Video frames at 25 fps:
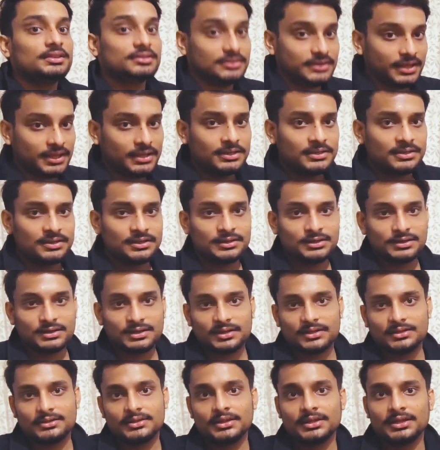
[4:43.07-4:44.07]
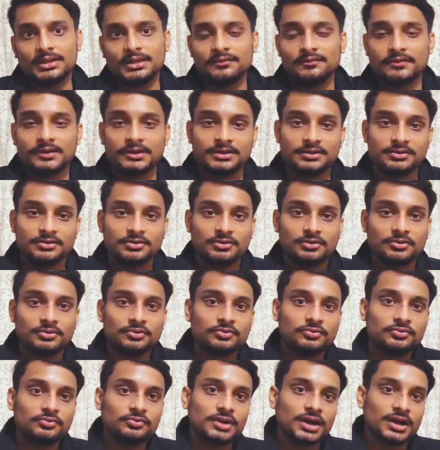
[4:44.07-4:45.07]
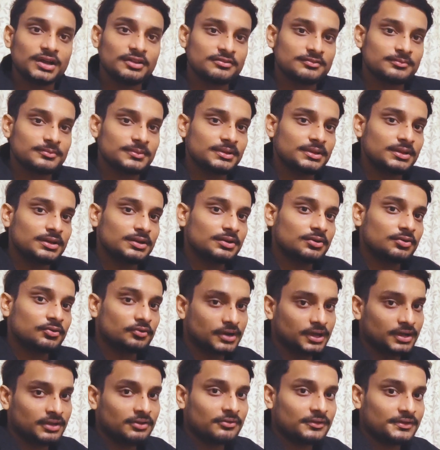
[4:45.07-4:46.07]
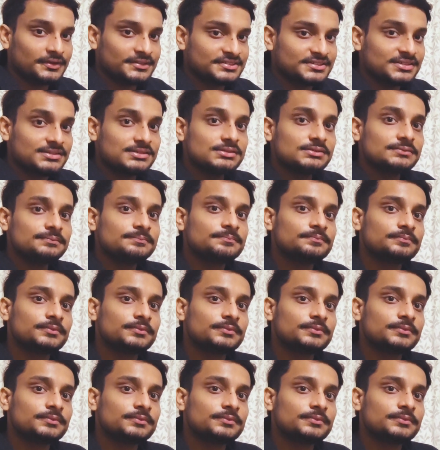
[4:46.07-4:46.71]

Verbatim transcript: Then they went on to ask me a coding question.